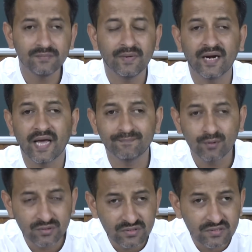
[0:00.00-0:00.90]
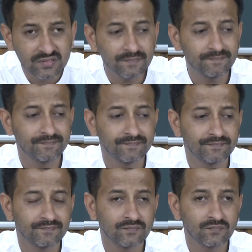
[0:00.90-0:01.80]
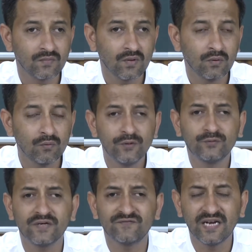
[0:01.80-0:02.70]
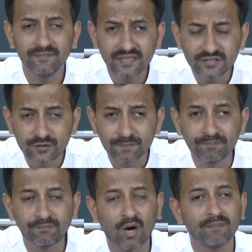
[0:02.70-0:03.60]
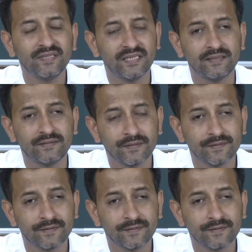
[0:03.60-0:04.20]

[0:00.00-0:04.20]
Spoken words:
and hypothesism, which were very much prominent